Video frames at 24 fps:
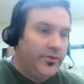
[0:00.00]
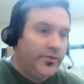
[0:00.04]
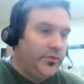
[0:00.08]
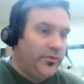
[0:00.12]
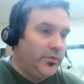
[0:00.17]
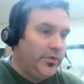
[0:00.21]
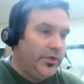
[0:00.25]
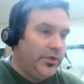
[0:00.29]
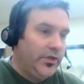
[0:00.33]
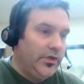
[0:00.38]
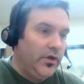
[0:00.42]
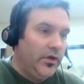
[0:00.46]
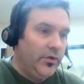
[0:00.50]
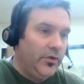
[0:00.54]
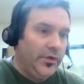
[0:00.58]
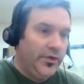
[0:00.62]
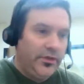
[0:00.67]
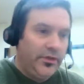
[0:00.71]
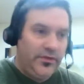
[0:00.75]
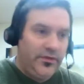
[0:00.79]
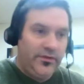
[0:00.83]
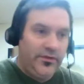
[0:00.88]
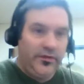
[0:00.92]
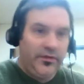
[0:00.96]
When you go
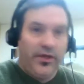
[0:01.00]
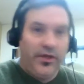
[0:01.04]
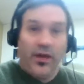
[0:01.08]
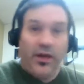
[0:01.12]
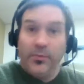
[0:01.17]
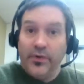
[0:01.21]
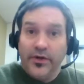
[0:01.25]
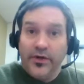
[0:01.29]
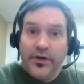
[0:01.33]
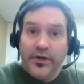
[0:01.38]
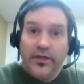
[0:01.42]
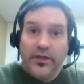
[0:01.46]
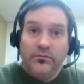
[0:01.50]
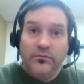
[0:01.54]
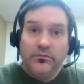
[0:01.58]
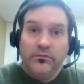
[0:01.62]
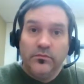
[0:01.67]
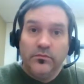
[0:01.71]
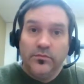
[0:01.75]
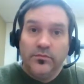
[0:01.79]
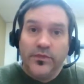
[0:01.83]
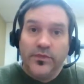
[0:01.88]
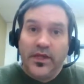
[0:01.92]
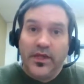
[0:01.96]
into the library
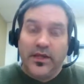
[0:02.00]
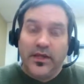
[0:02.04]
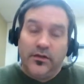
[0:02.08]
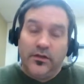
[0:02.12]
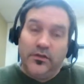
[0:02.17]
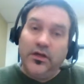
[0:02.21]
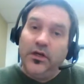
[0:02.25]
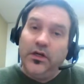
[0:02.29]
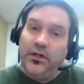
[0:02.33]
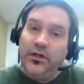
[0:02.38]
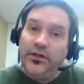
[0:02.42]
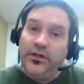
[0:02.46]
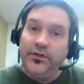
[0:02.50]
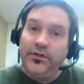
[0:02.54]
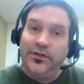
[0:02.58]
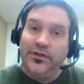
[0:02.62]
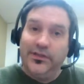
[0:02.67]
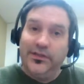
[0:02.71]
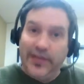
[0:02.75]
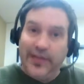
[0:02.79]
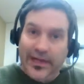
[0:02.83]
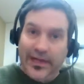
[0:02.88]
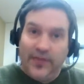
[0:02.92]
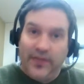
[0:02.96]
catalog, you're
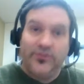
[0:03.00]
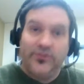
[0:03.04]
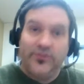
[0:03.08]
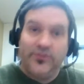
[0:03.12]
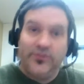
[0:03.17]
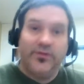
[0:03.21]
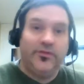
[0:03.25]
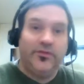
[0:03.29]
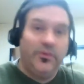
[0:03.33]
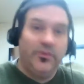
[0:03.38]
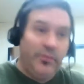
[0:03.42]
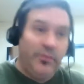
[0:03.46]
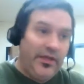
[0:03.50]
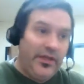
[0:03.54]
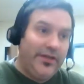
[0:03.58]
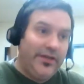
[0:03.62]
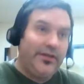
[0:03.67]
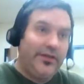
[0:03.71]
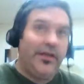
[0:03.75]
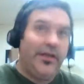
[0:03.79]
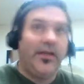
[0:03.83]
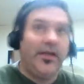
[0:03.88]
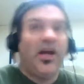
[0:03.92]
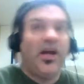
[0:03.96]
accessing
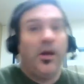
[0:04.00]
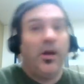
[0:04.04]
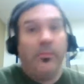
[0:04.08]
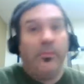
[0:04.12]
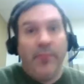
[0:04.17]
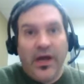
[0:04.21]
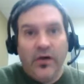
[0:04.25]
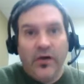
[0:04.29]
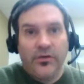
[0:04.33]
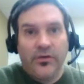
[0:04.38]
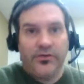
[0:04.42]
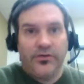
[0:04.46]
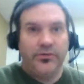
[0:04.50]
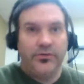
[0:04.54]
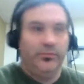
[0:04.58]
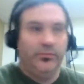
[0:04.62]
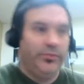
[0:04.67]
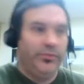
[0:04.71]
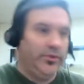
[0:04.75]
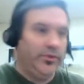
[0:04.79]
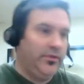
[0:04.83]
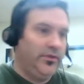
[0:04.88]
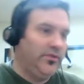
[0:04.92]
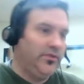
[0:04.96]
metadata about
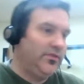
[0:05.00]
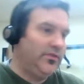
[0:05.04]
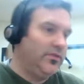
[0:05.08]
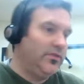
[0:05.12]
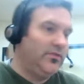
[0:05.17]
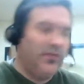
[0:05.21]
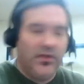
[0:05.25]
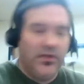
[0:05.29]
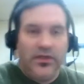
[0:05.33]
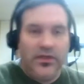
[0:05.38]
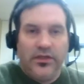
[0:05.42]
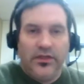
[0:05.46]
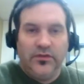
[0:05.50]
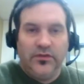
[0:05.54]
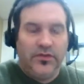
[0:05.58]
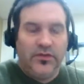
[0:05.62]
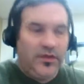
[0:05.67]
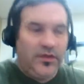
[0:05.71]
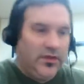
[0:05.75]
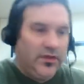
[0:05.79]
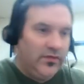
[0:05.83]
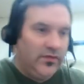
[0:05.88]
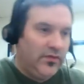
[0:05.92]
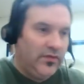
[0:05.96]
books and CDs
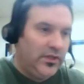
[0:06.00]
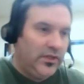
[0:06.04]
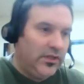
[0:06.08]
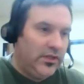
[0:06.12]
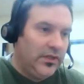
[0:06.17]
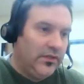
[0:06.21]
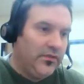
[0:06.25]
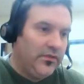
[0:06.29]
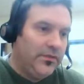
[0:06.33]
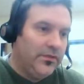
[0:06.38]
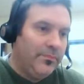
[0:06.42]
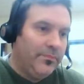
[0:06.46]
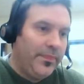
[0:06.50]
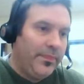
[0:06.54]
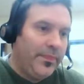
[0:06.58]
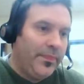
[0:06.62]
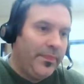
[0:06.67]
and DVDs.